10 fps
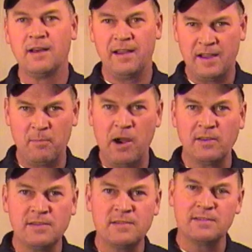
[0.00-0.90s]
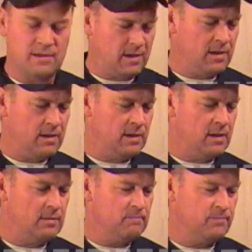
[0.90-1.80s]
Hi, I'm Marcus, and
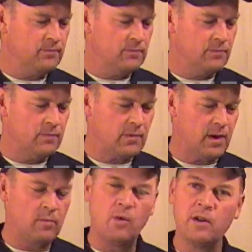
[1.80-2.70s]
uh, I'm